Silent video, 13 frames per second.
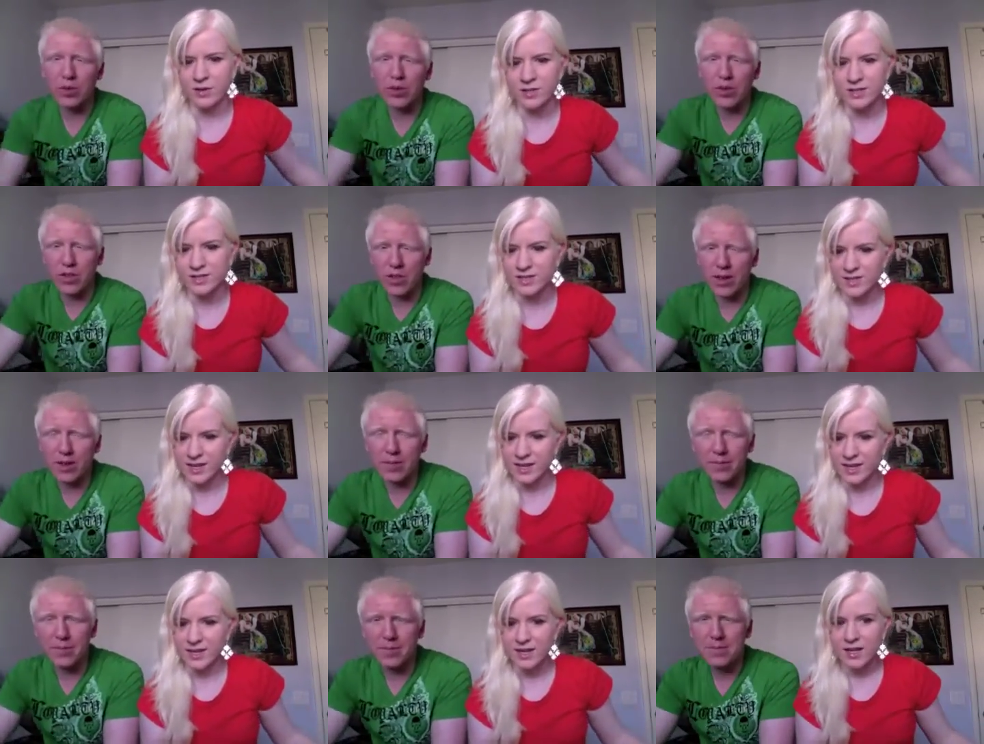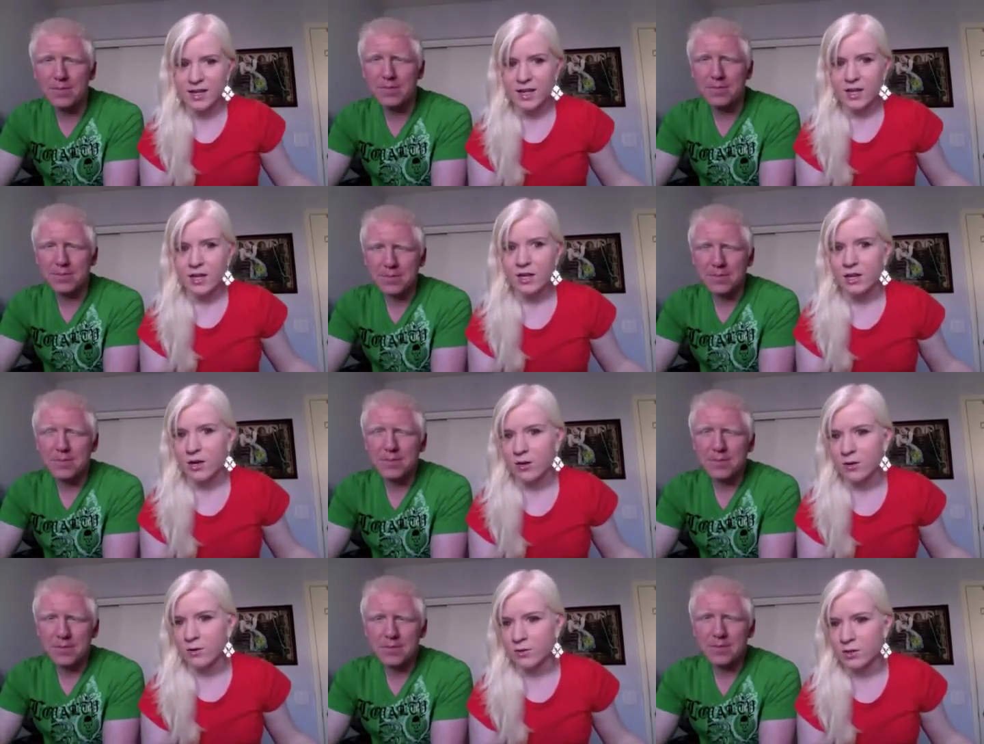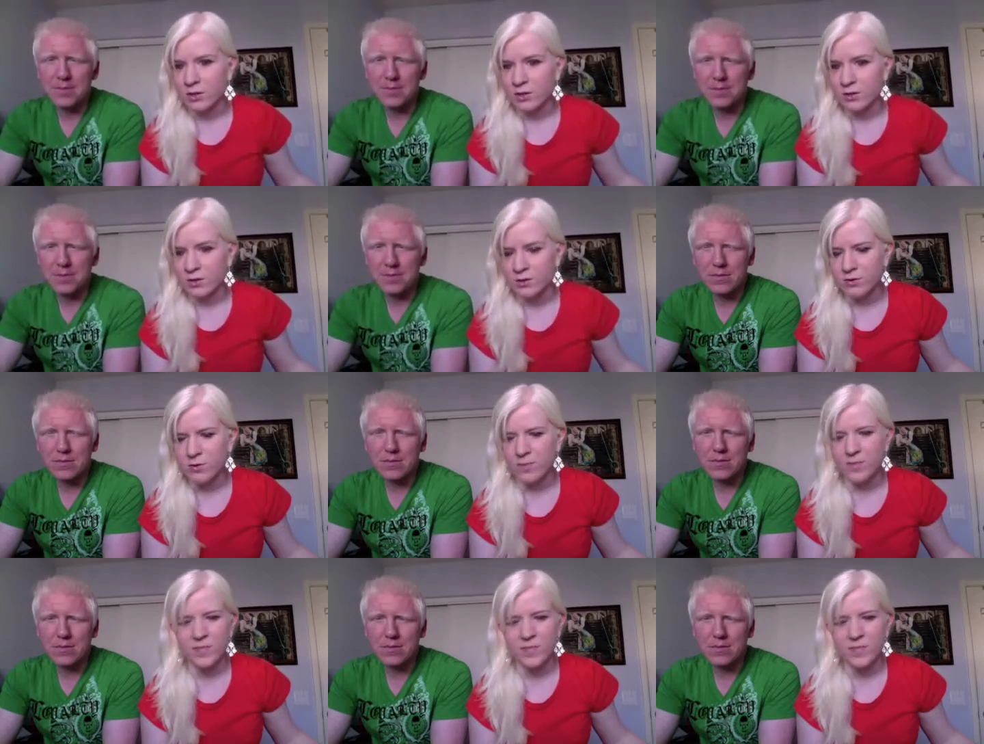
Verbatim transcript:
Speaker 1: in your, state, state go to